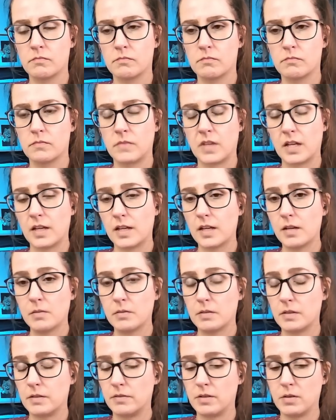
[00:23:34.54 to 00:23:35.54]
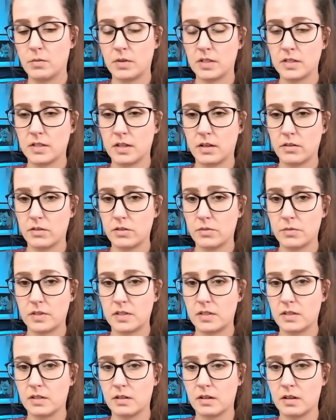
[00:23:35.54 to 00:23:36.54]
I can't believe you went to Auschwitz and
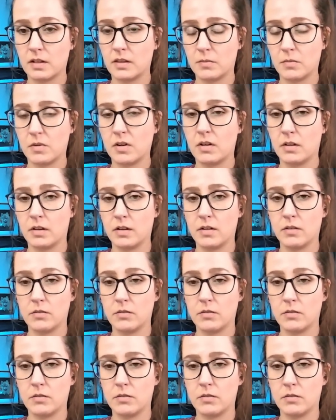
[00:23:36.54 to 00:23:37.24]
got them all out.